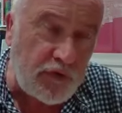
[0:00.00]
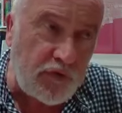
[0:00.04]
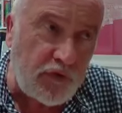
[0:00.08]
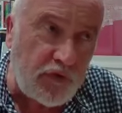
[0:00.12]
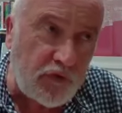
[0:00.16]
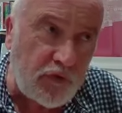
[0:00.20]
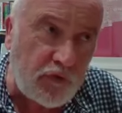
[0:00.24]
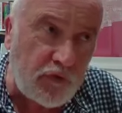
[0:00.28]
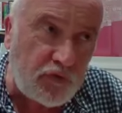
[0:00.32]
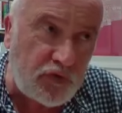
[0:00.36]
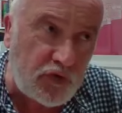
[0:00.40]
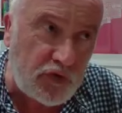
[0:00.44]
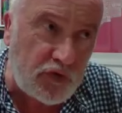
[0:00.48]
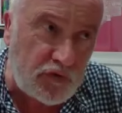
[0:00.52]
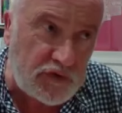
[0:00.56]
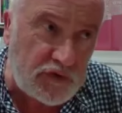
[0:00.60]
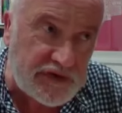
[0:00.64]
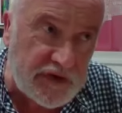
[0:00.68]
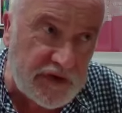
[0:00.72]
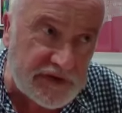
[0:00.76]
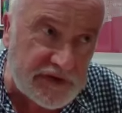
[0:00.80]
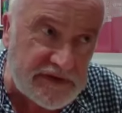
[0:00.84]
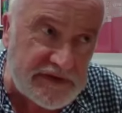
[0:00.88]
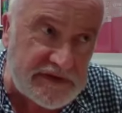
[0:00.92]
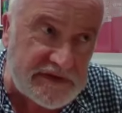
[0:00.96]
to do
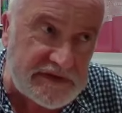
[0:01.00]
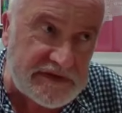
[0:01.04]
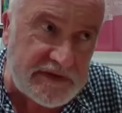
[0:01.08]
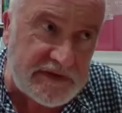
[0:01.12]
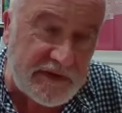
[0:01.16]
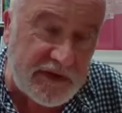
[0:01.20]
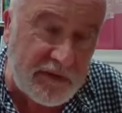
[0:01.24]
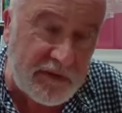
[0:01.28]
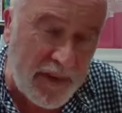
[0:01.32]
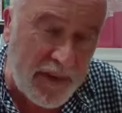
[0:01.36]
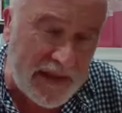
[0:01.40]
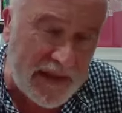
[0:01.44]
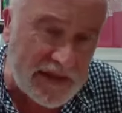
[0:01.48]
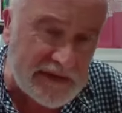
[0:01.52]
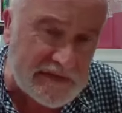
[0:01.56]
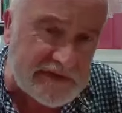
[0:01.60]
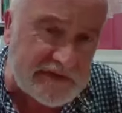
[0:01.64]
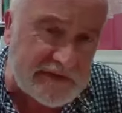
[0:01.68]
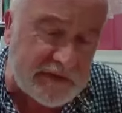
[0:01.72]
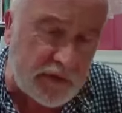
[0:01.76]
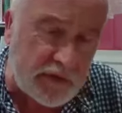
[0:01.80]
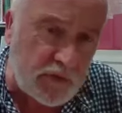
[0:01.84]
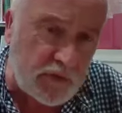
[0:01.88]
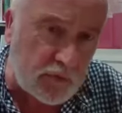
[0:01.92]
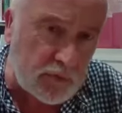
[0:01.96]
justice to the
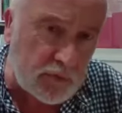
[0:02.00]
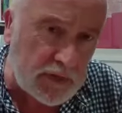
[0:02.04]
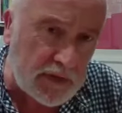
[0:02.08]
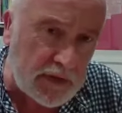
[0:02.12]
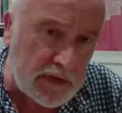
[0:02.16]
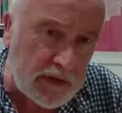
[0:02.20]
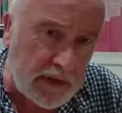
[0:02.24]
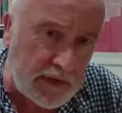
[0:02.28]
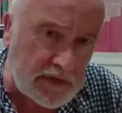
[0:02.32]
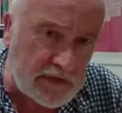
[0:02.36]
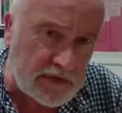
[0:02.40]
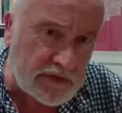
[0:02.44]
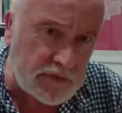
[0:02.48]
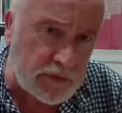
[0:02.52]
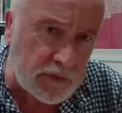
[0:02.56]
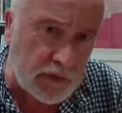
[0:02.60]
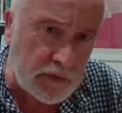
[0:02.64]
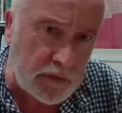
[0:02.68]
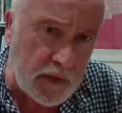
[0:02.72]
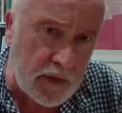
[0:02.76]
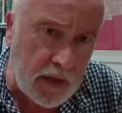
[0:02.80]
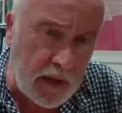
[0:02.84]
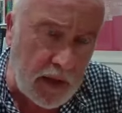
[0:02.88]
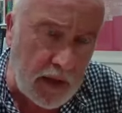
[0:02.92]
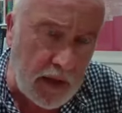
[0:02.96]
best in human
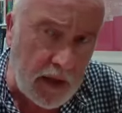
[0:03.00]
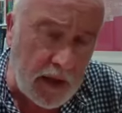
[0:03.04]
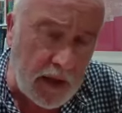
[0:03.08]
nature